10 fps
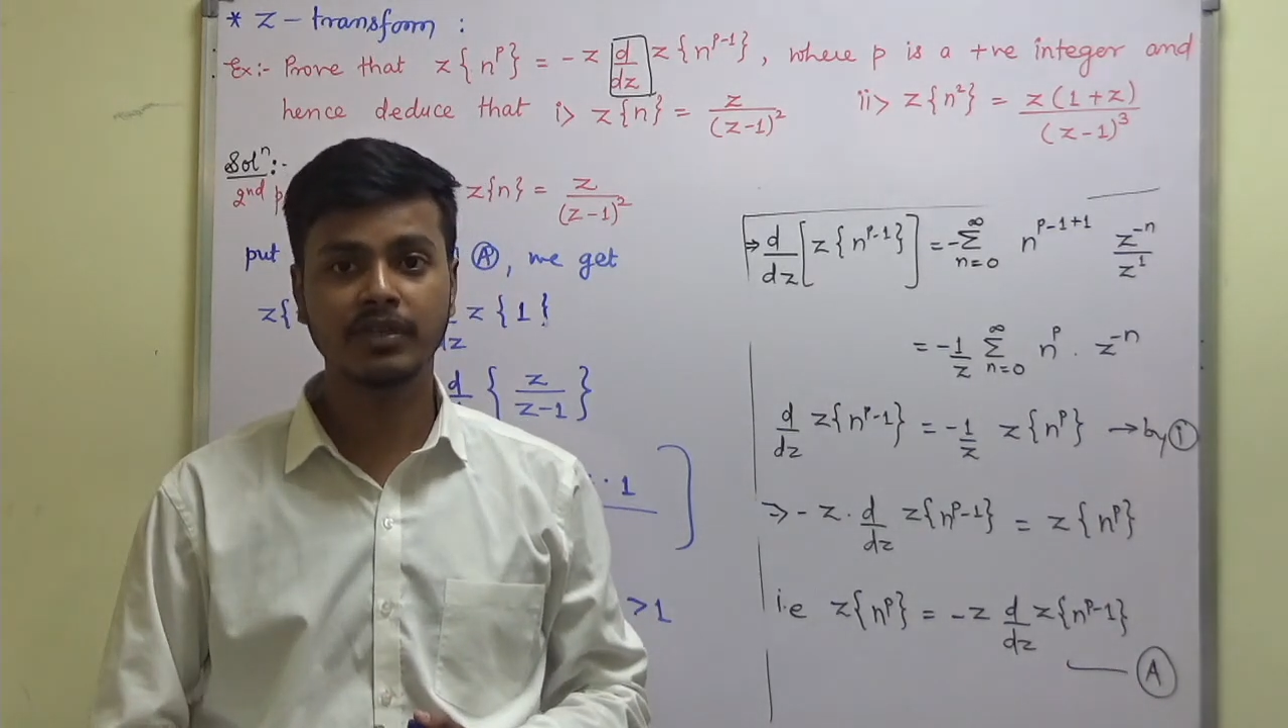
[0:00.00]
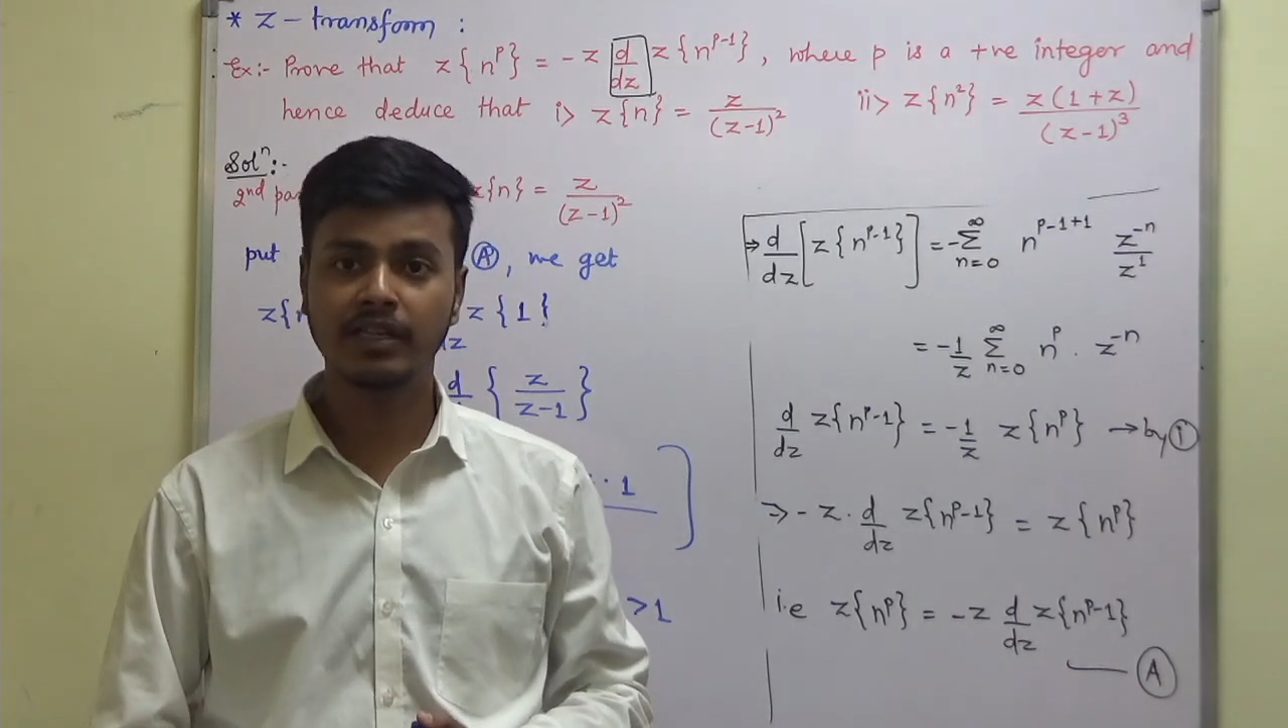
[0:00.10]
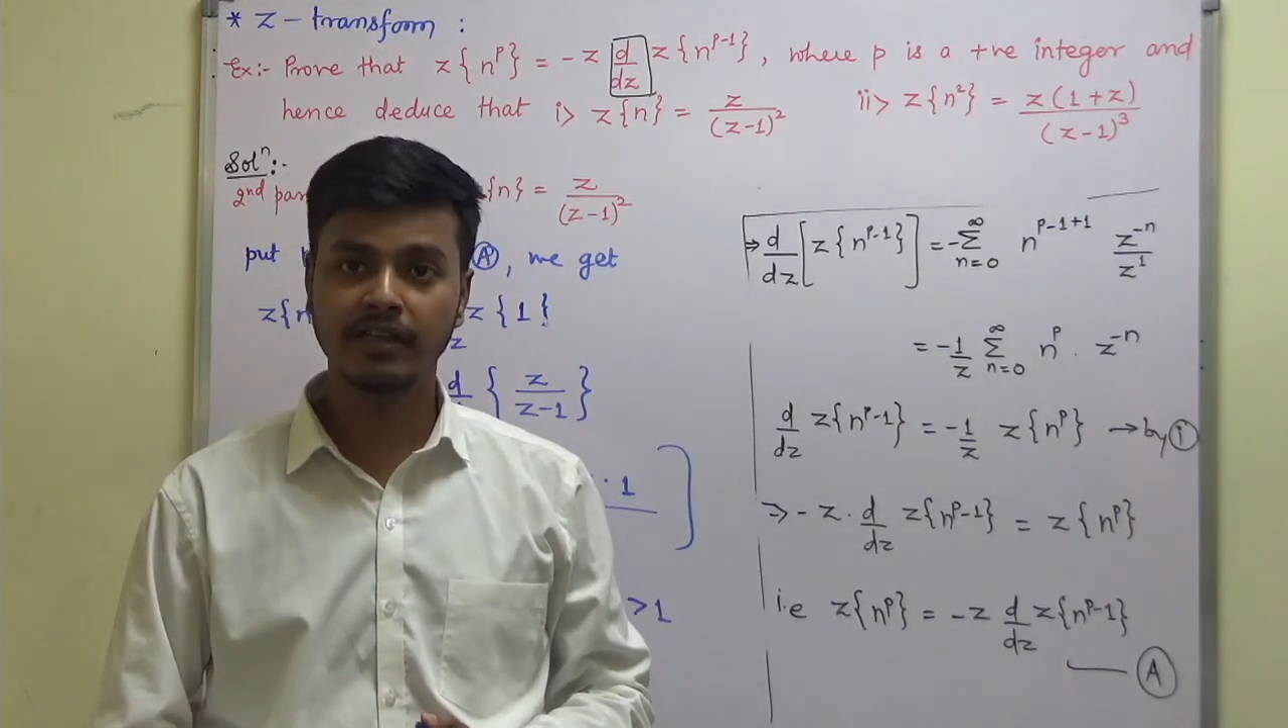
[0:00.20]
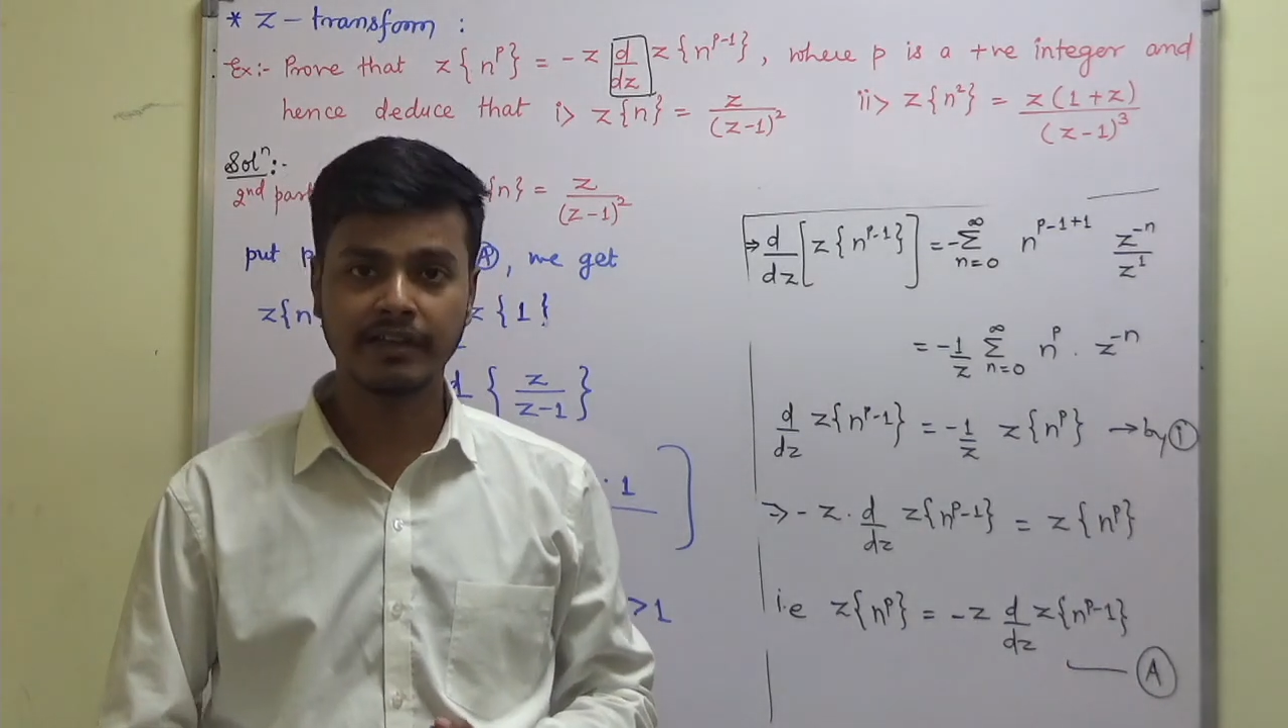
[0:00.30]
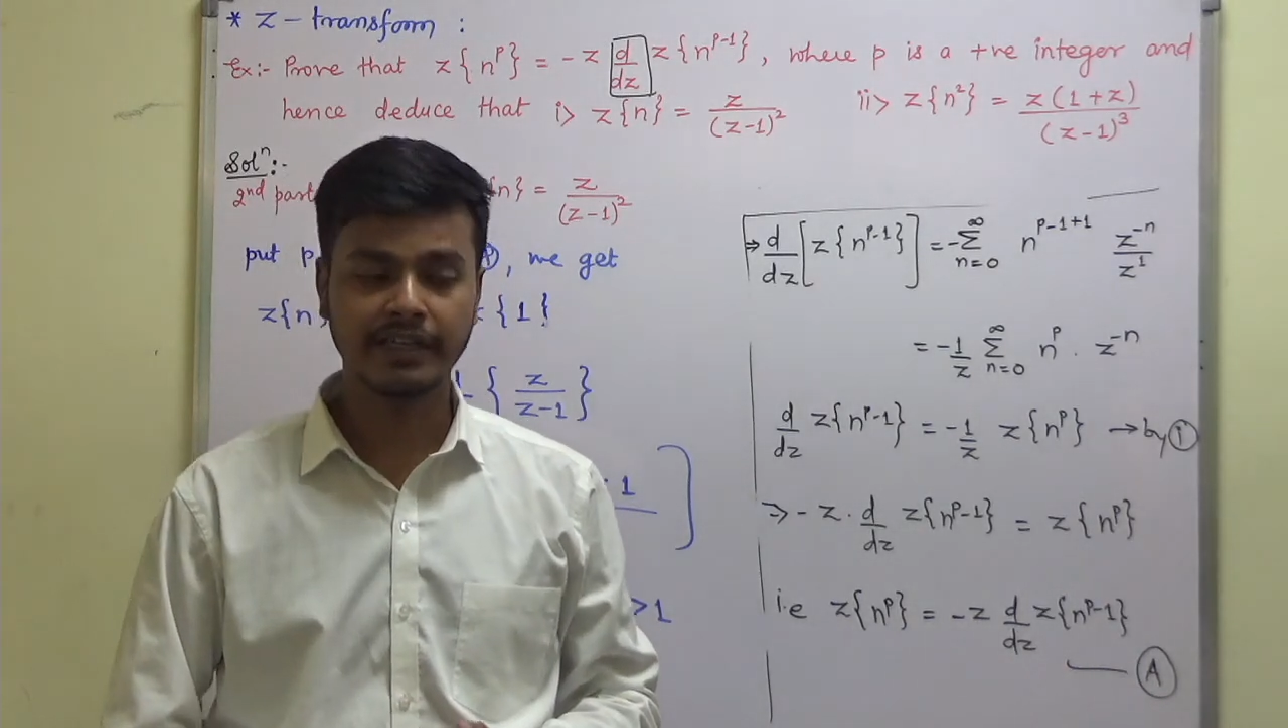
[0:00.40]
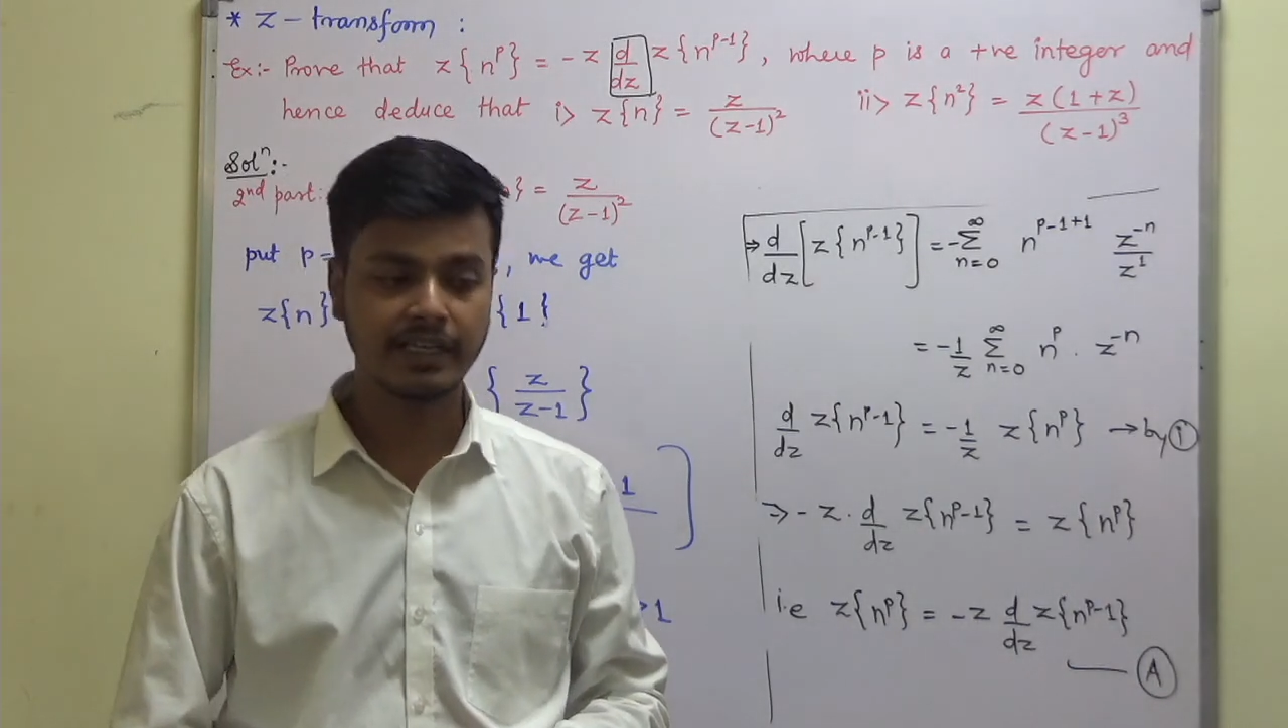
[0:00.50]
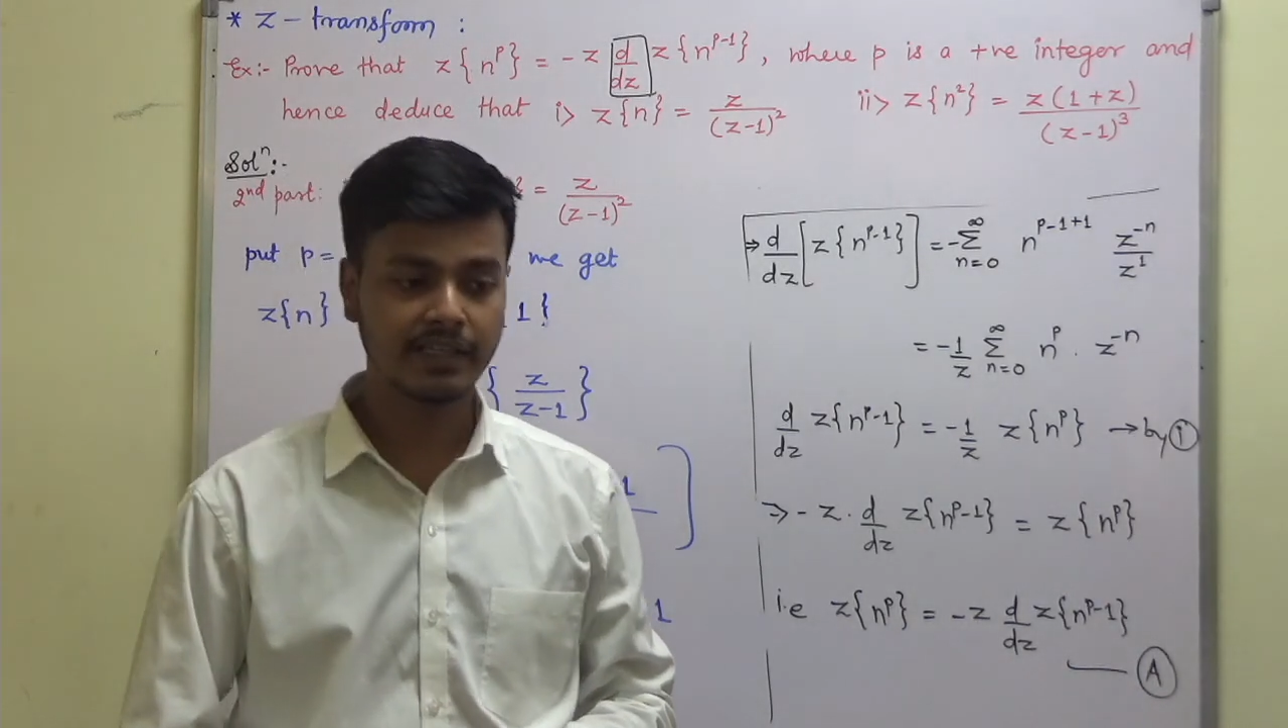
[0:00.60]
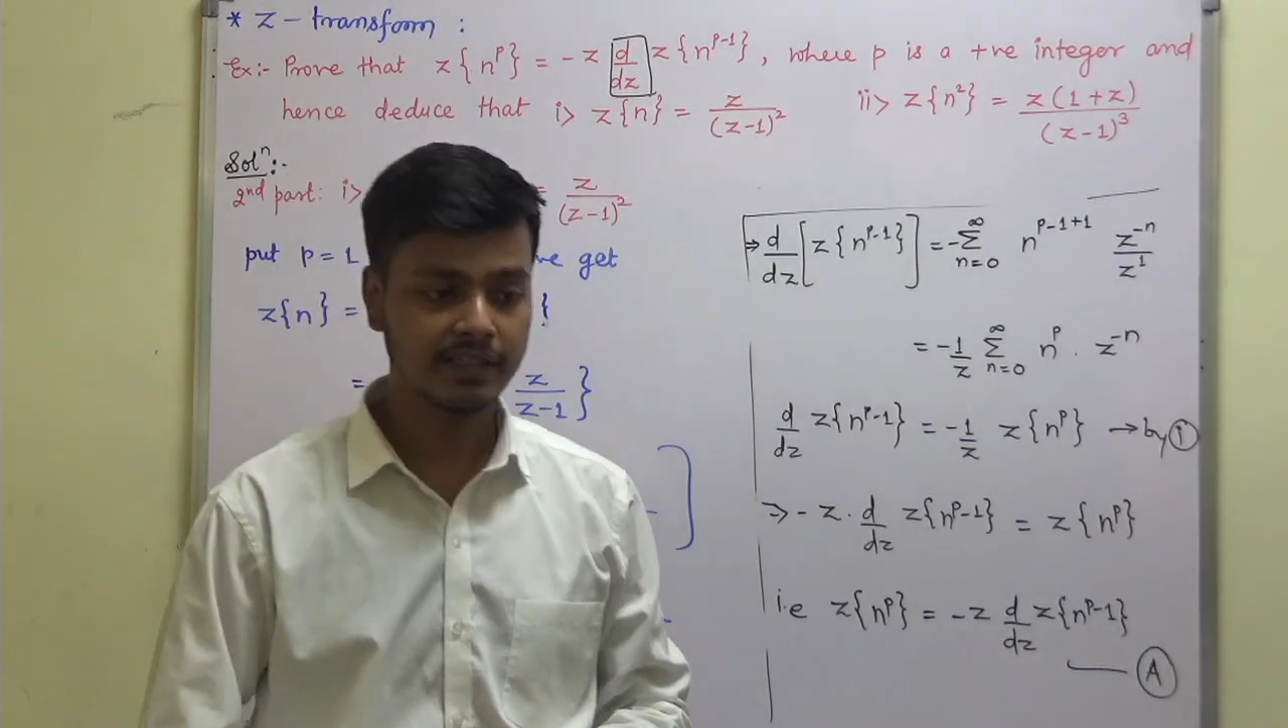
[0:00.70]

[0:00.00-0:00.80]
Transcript: learning.